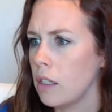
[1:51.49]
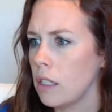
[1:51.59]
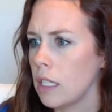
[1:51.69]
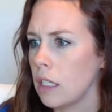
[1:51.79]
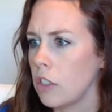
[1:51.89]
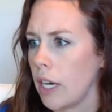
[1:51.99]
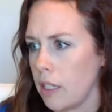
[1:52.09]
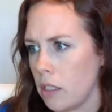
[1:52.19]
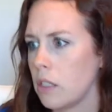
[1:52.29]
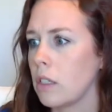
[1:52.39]

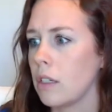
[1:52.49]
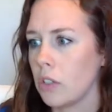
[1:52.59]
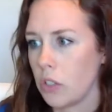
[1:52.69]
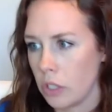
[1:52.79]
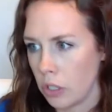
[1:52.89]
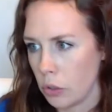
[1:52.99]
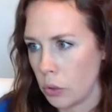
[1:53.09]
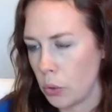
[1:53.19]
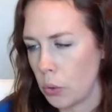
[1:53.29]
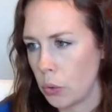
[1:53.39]
suggest
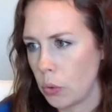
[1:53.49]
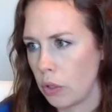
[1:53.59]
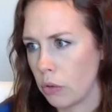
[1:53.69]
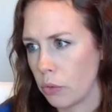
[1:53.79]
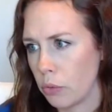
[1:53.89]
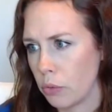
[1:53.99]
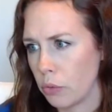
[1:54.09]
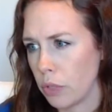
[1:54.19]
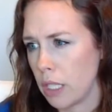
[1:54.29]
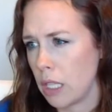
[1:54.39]
to
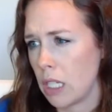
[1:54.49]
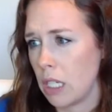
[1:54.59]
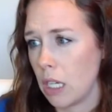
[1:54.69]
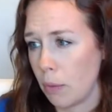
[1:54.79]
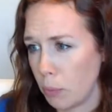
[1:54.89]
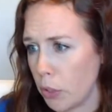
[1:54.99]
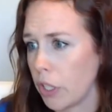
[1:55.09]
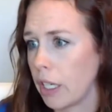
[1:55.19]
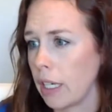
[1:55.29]
read a book,